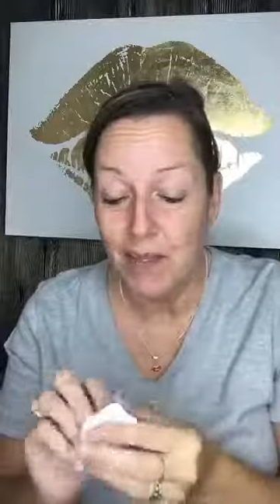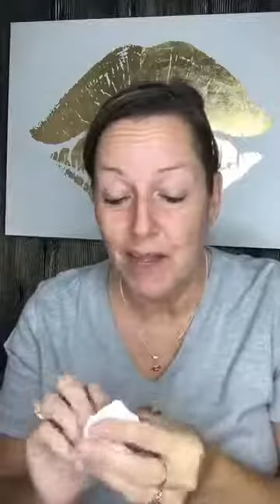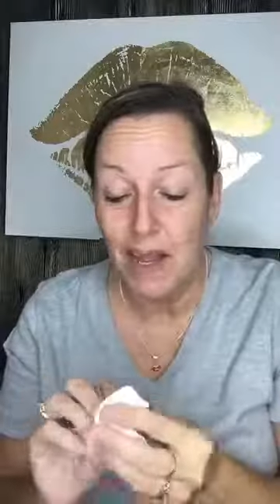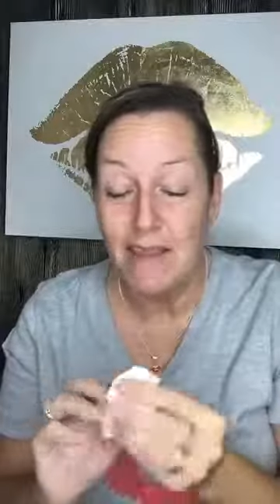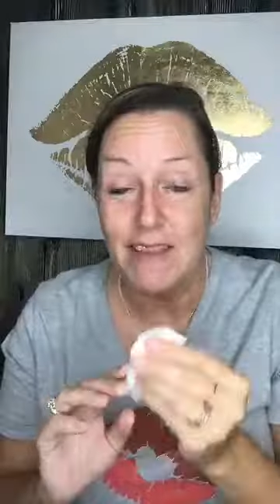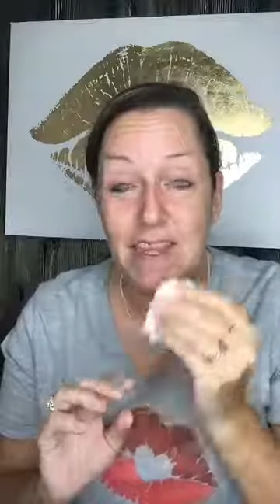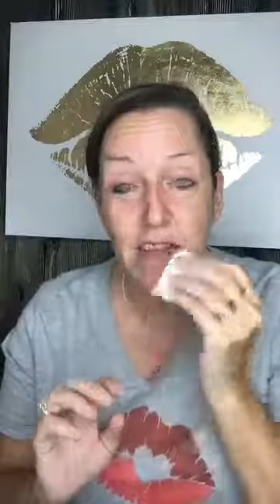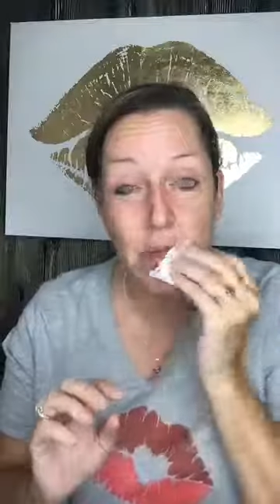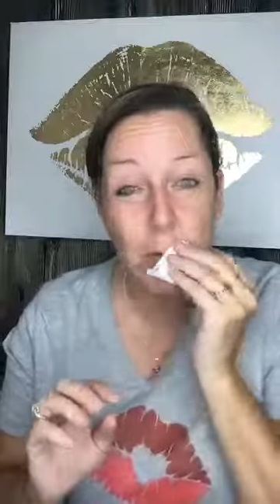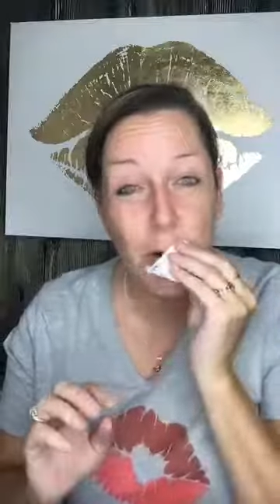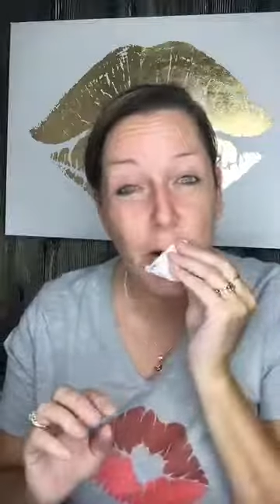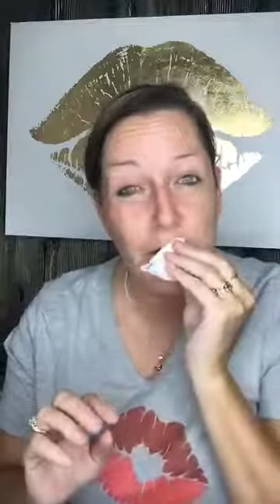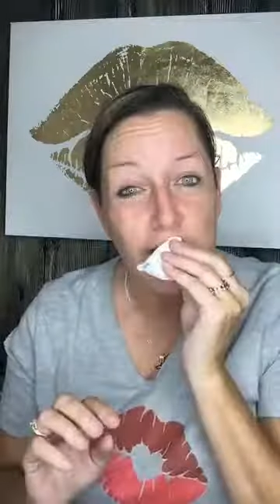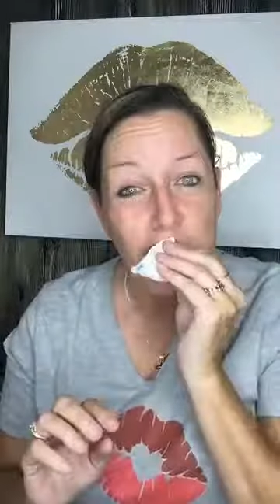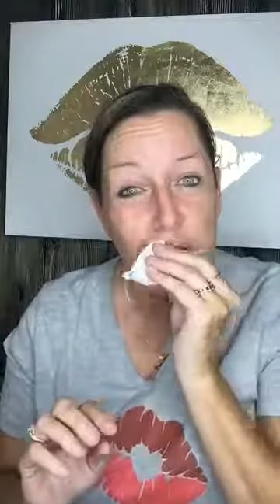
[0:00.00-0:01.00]
at least
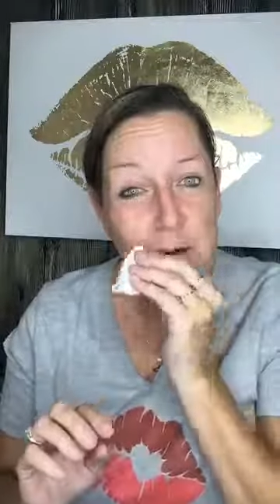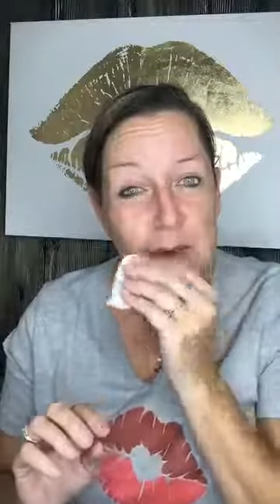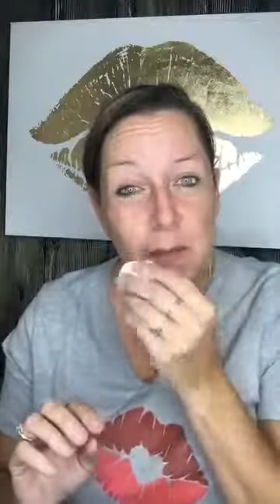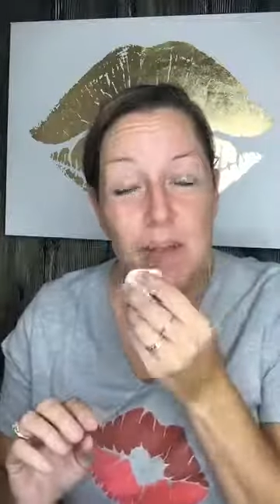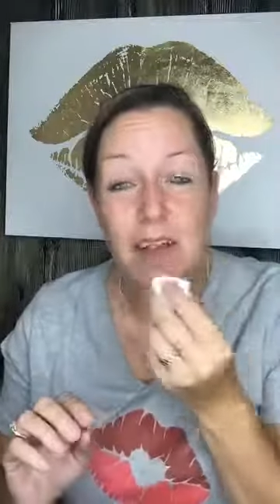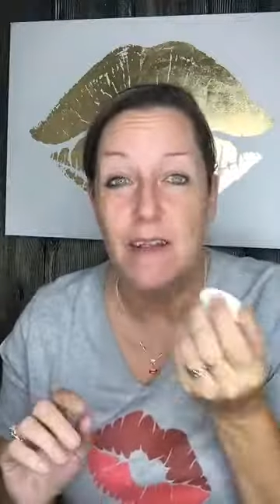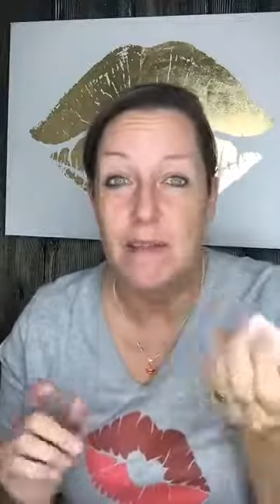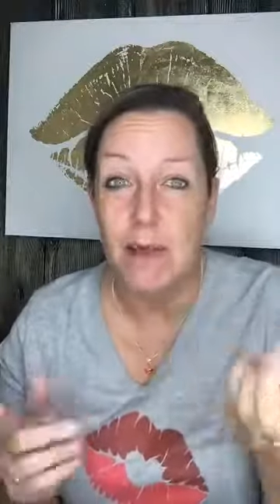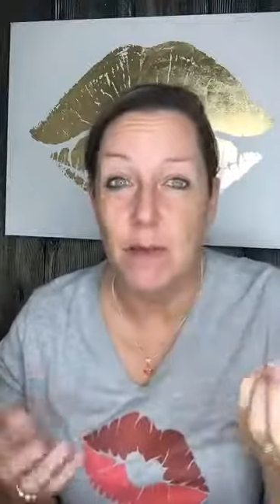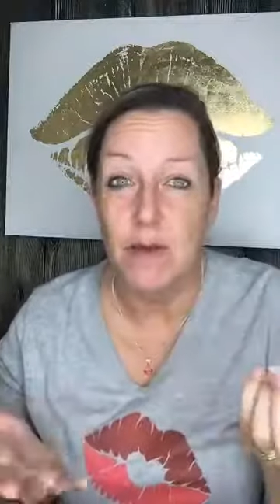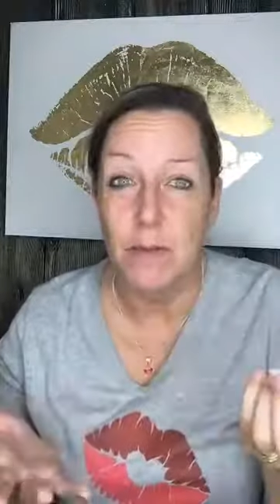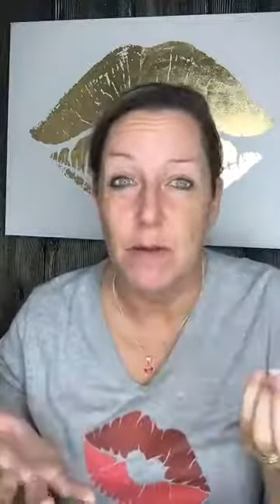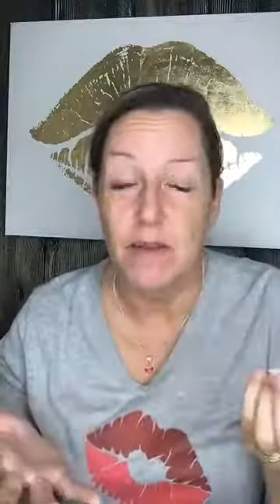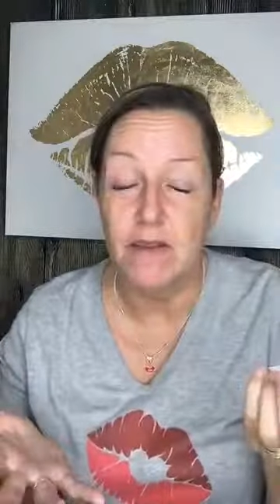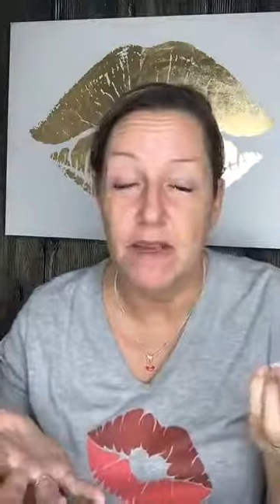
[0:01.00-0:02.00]
12 hours because that was
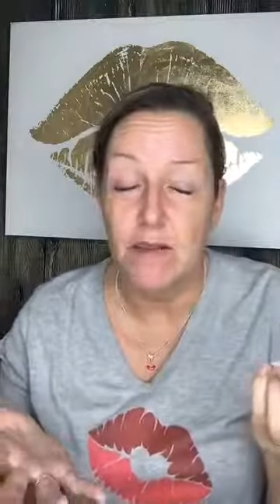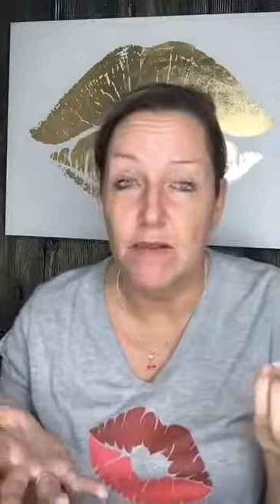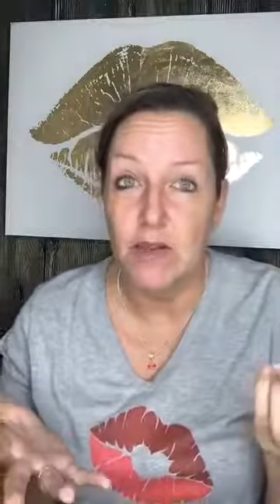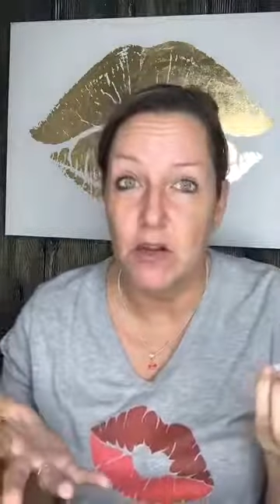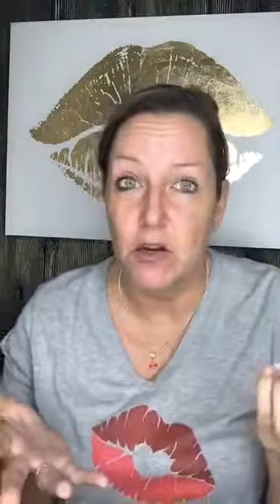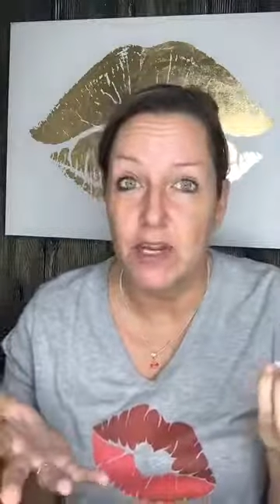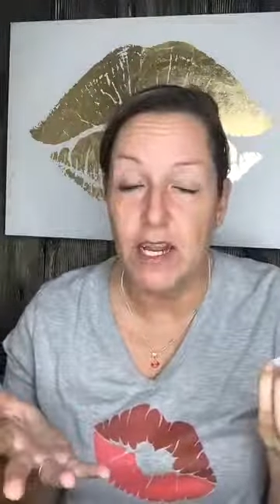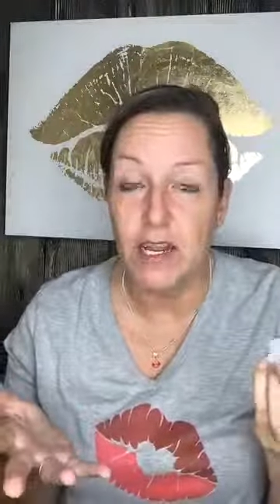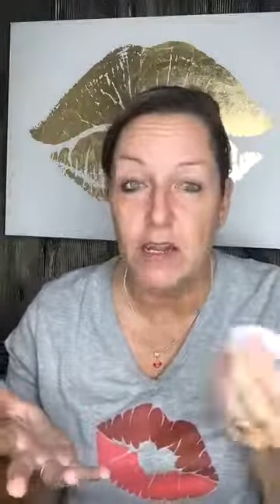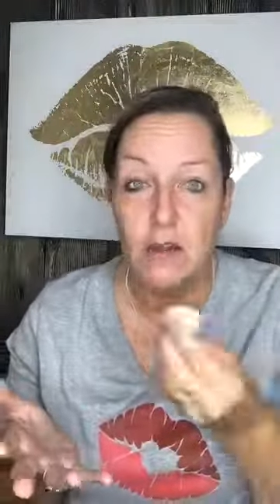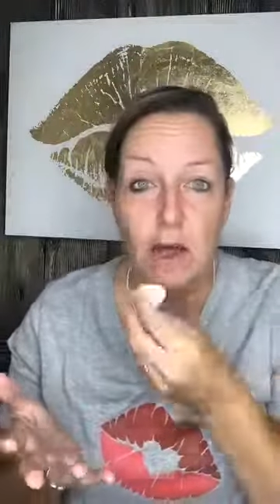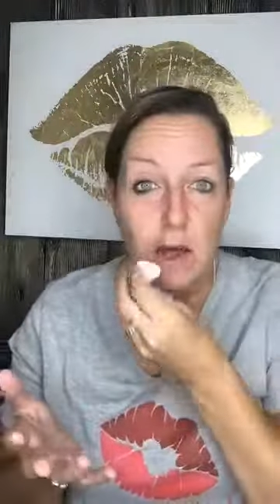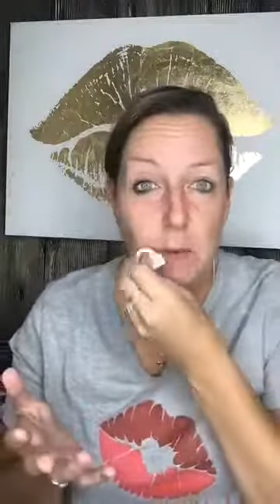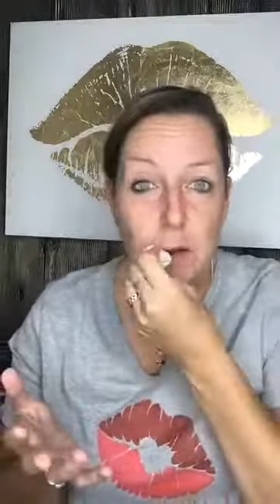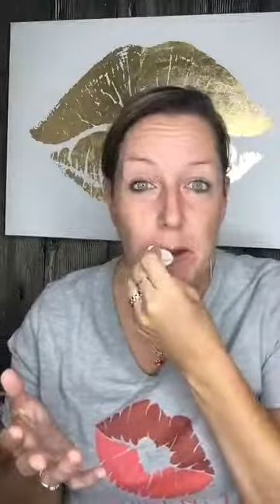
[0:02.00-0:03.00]
about 7:30, 8
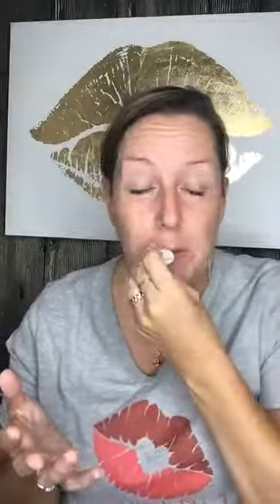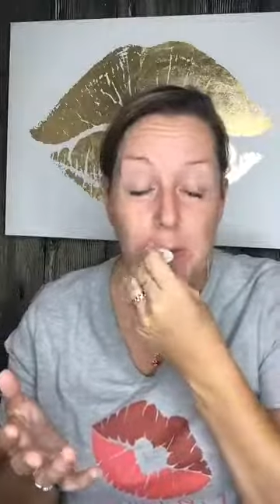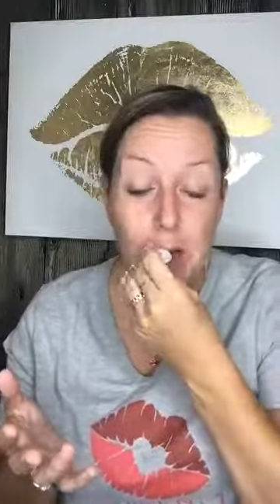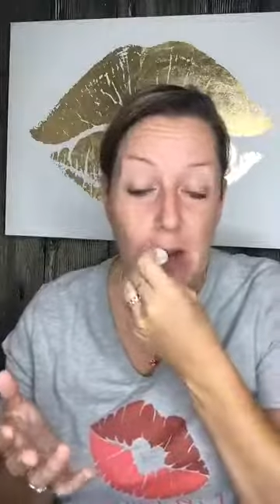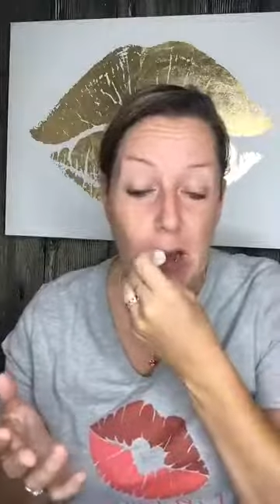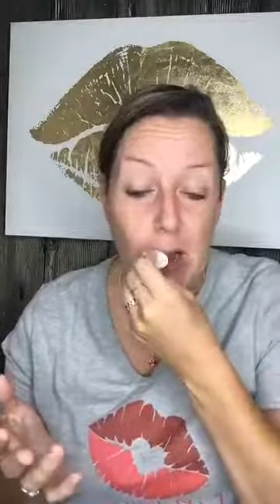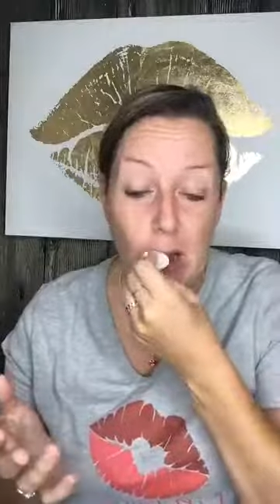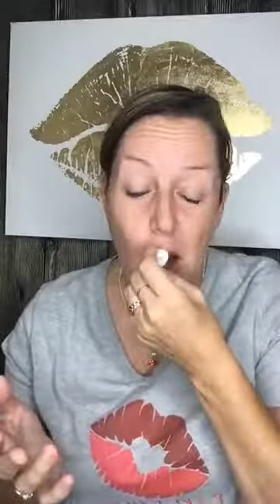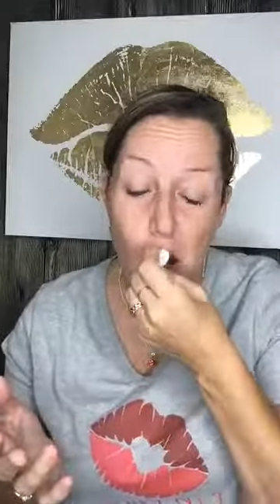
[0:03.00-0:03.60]
o'clock when I put it on.